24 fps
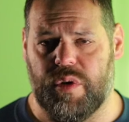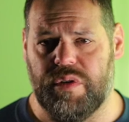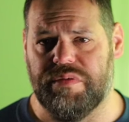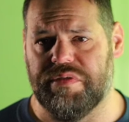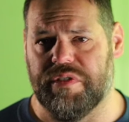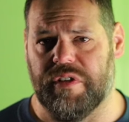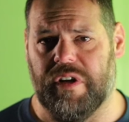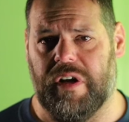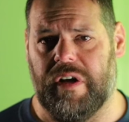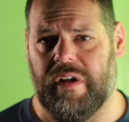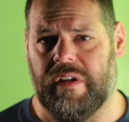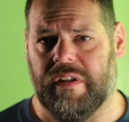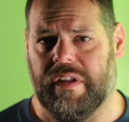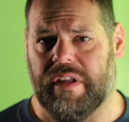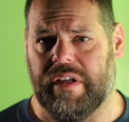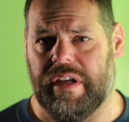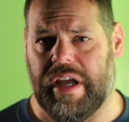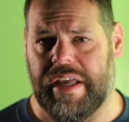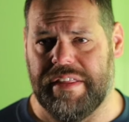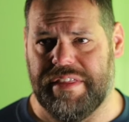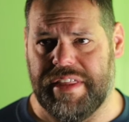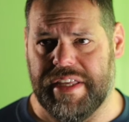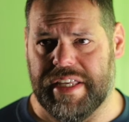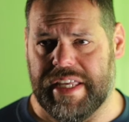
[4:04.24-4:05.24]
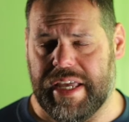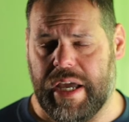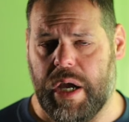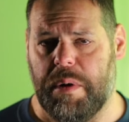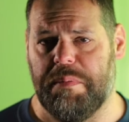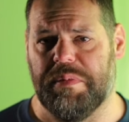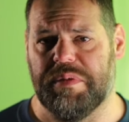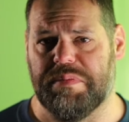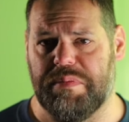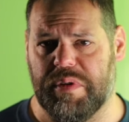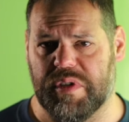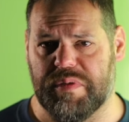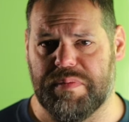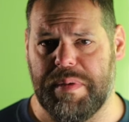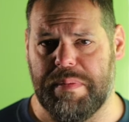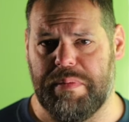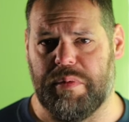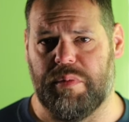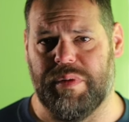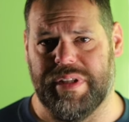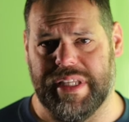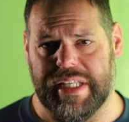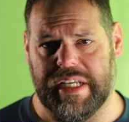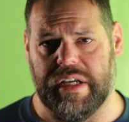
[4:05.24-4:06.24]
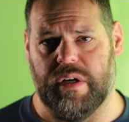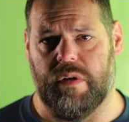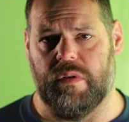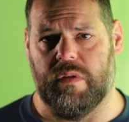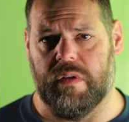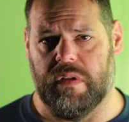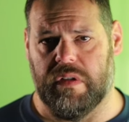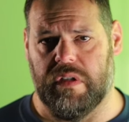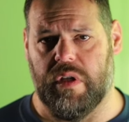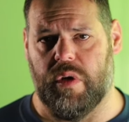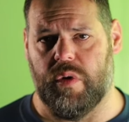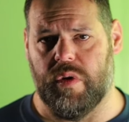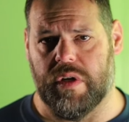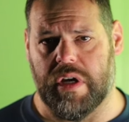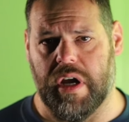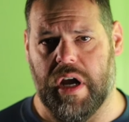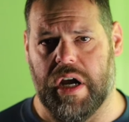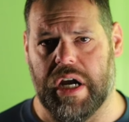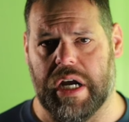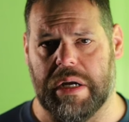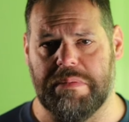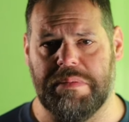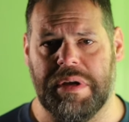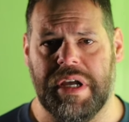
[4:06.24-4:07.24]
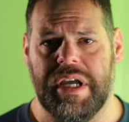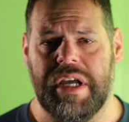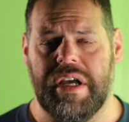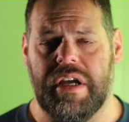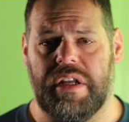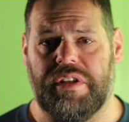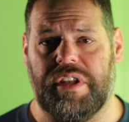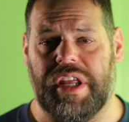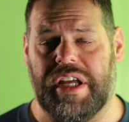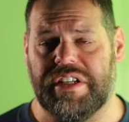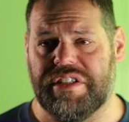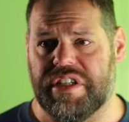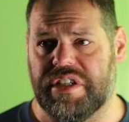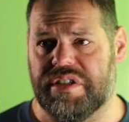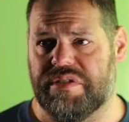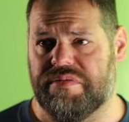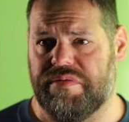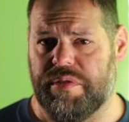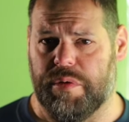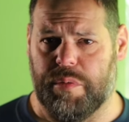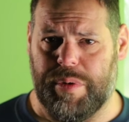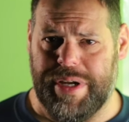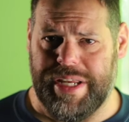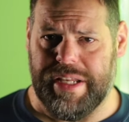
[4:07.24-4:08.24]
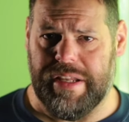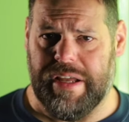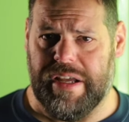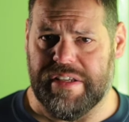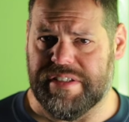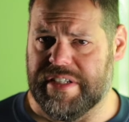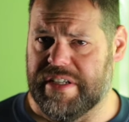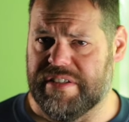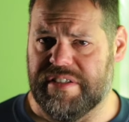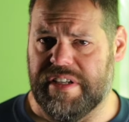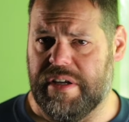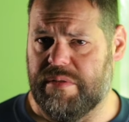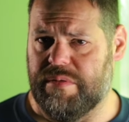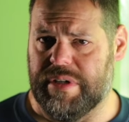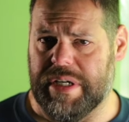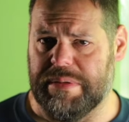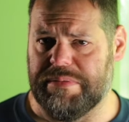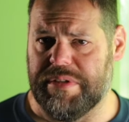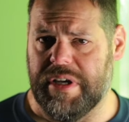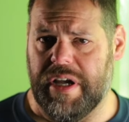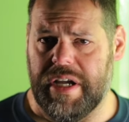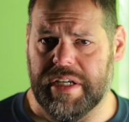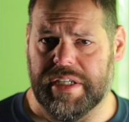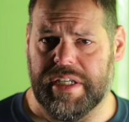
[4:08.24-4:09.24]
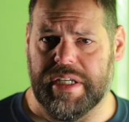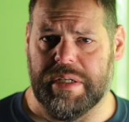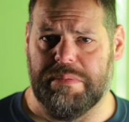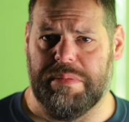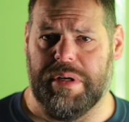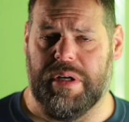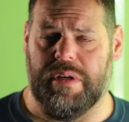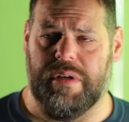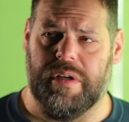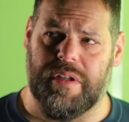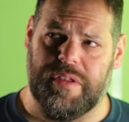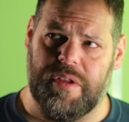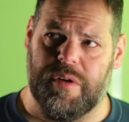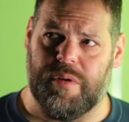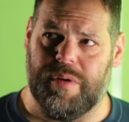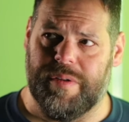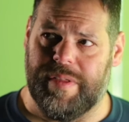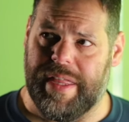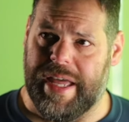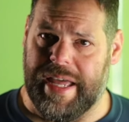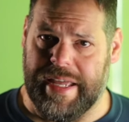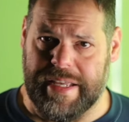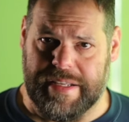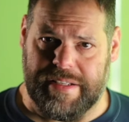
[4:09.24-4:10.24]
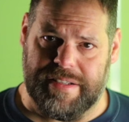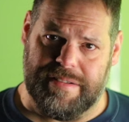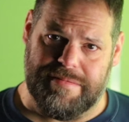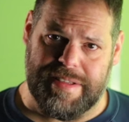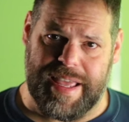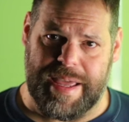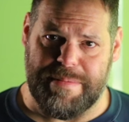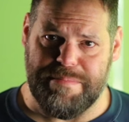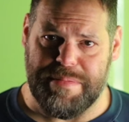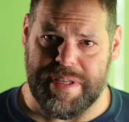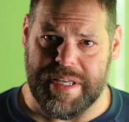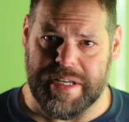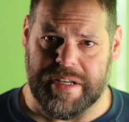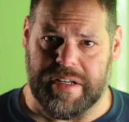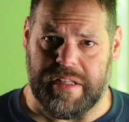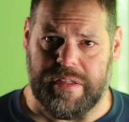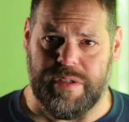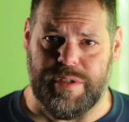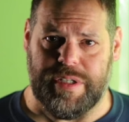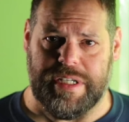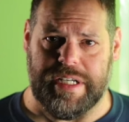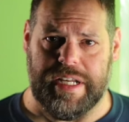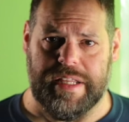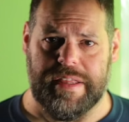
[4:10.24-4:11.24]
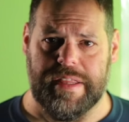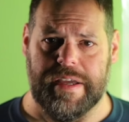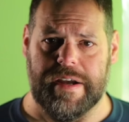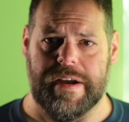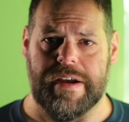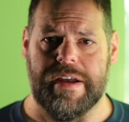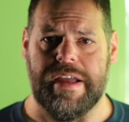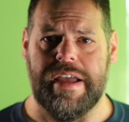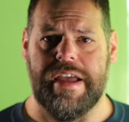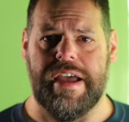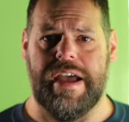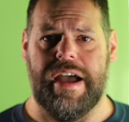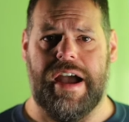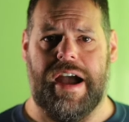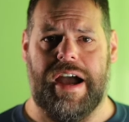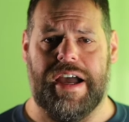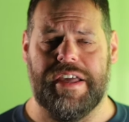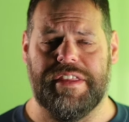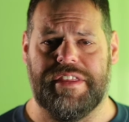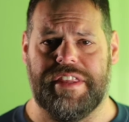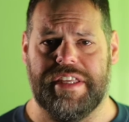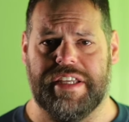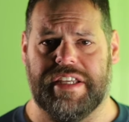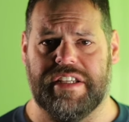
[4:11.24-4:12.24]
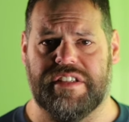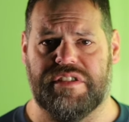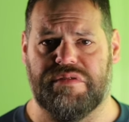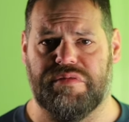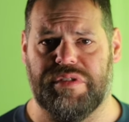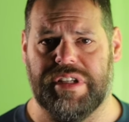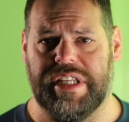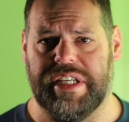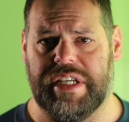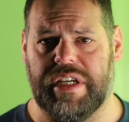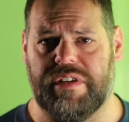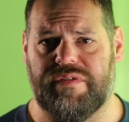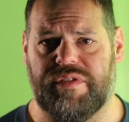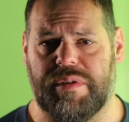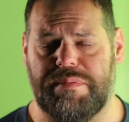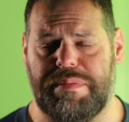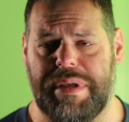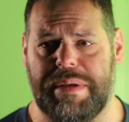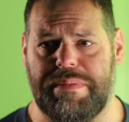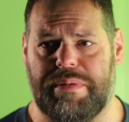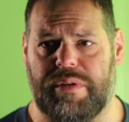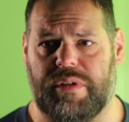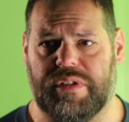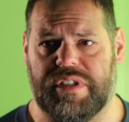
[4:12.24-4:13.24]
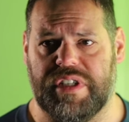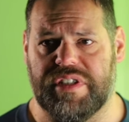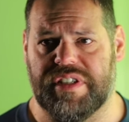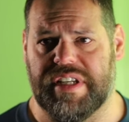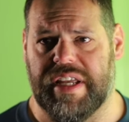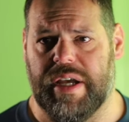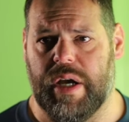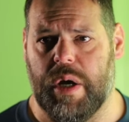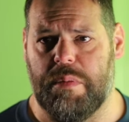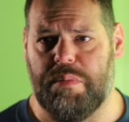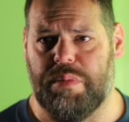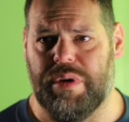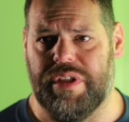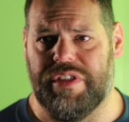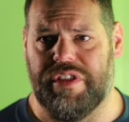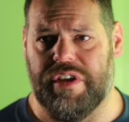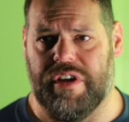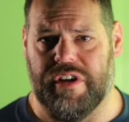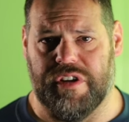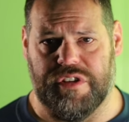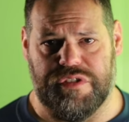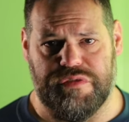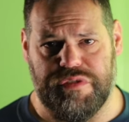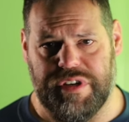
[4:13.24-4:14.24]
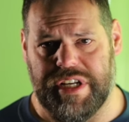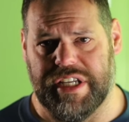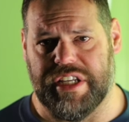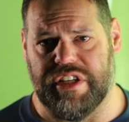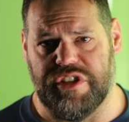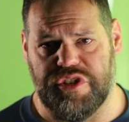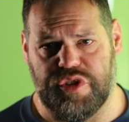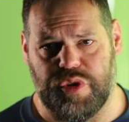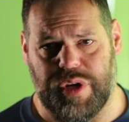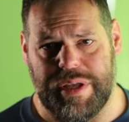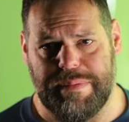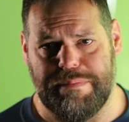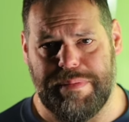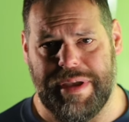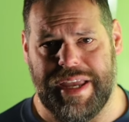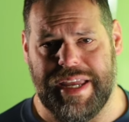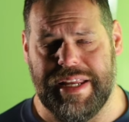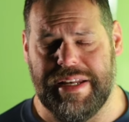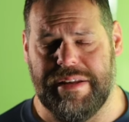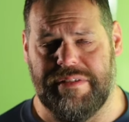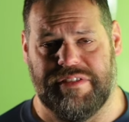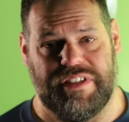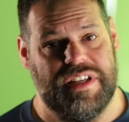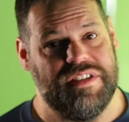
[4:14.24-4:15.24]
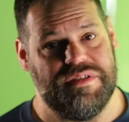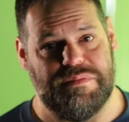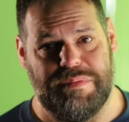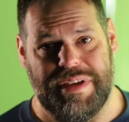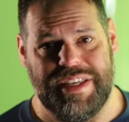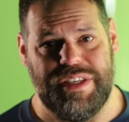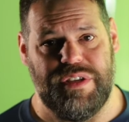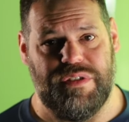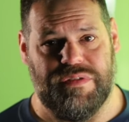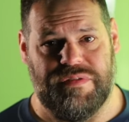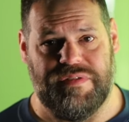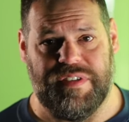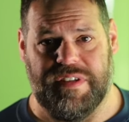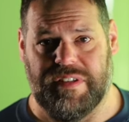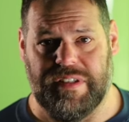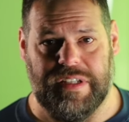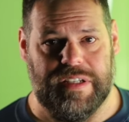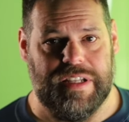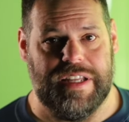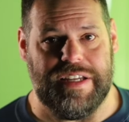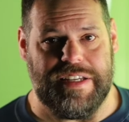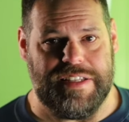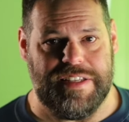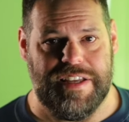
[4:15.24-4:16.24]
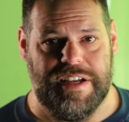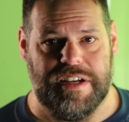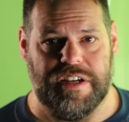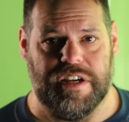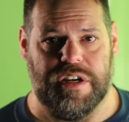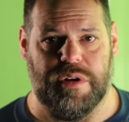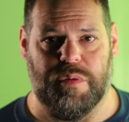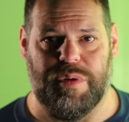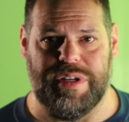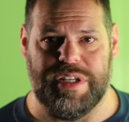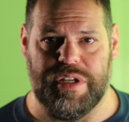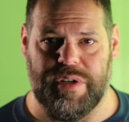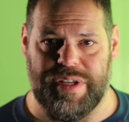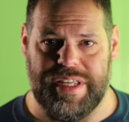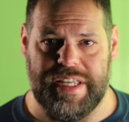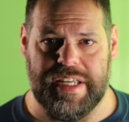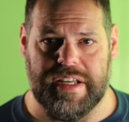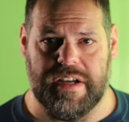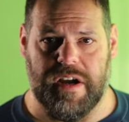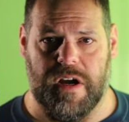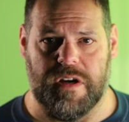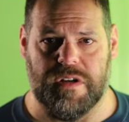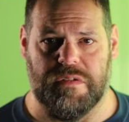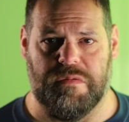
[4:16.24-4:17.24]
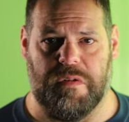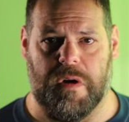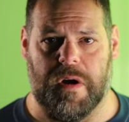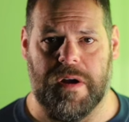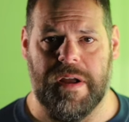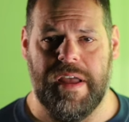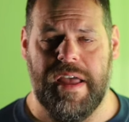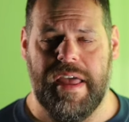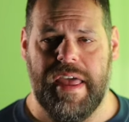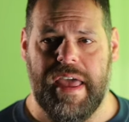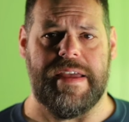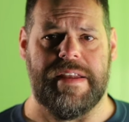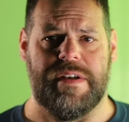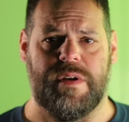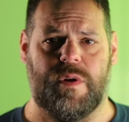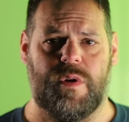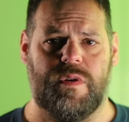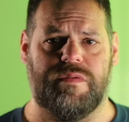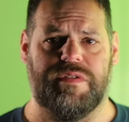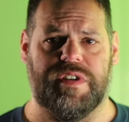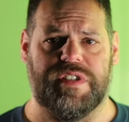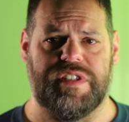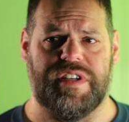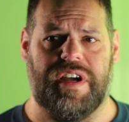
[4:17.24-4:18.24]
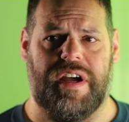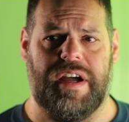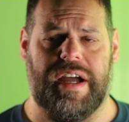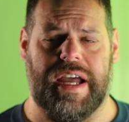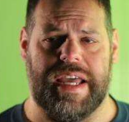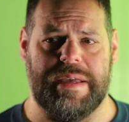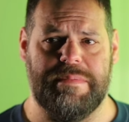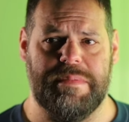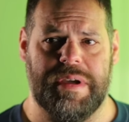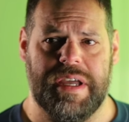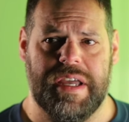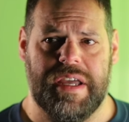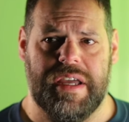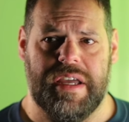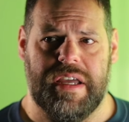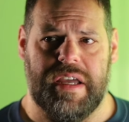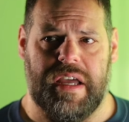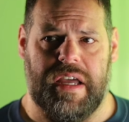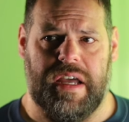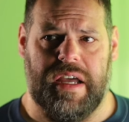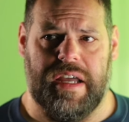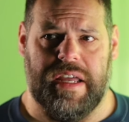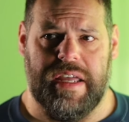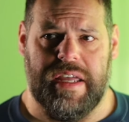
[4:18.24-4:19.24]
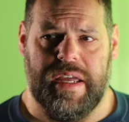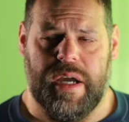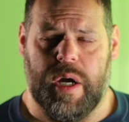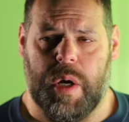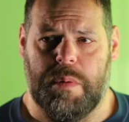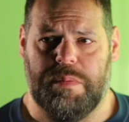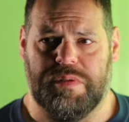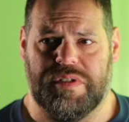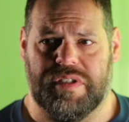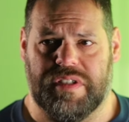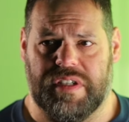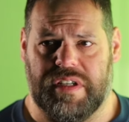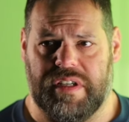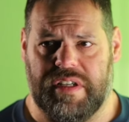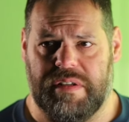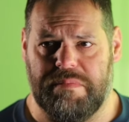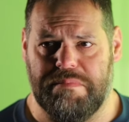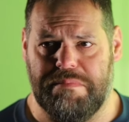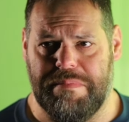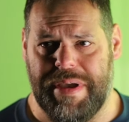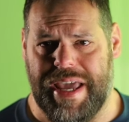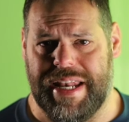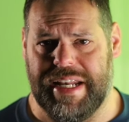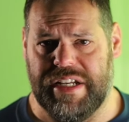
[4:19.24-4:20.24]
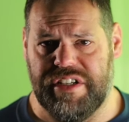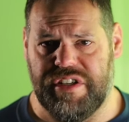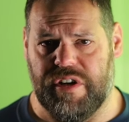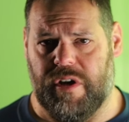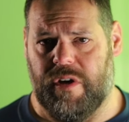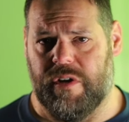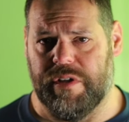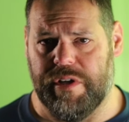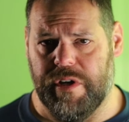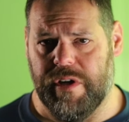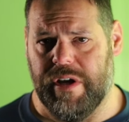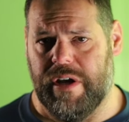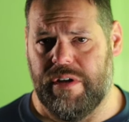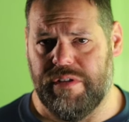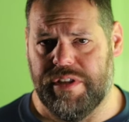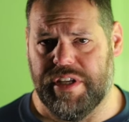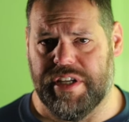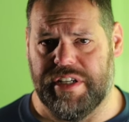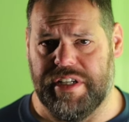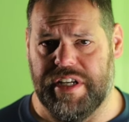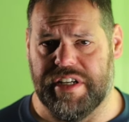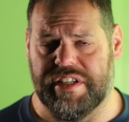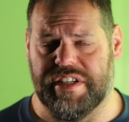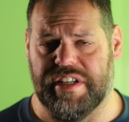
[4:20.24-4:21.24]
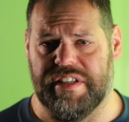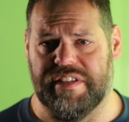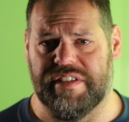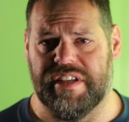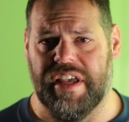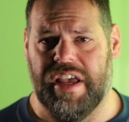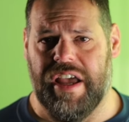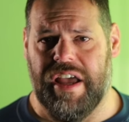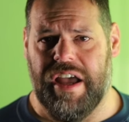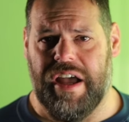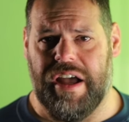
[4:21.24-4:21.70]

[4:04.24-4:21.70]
overall, I think it helps most people when they go low carb, not just for weight loss. That's not what I'm talking about, though that can be included in there. I think it's really good for people just to help with arthritic and joint pain. It does make you feel a lot younger when you eat carnivore, and over time, Uh, it helps manage all your health conditions.